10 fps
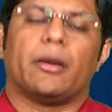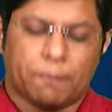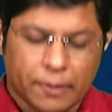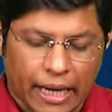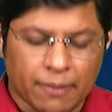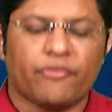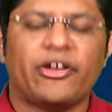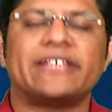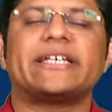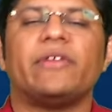Prima
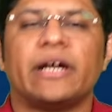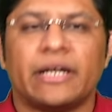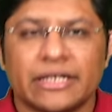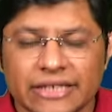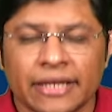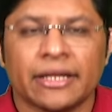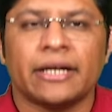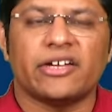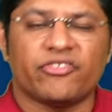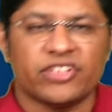facie, we understand that
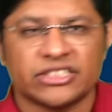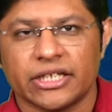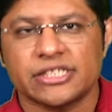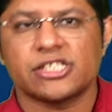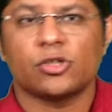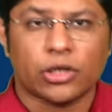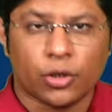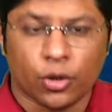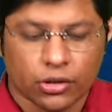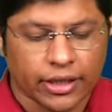deficit is not a
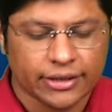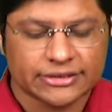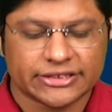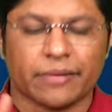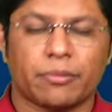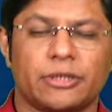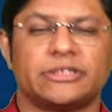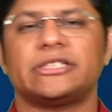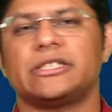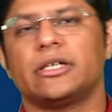good thing, surplus
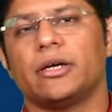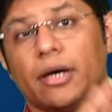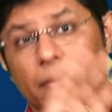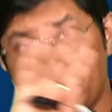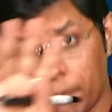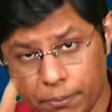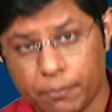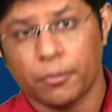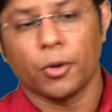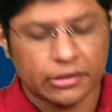is a
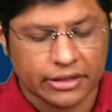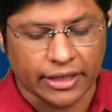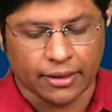good thing.